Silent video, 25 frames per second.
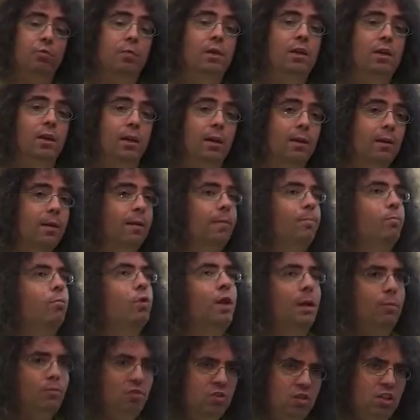speaking,
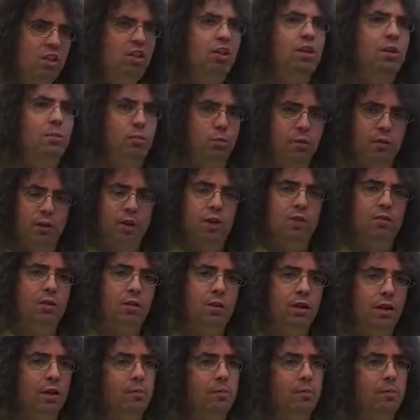but I'm still improvising.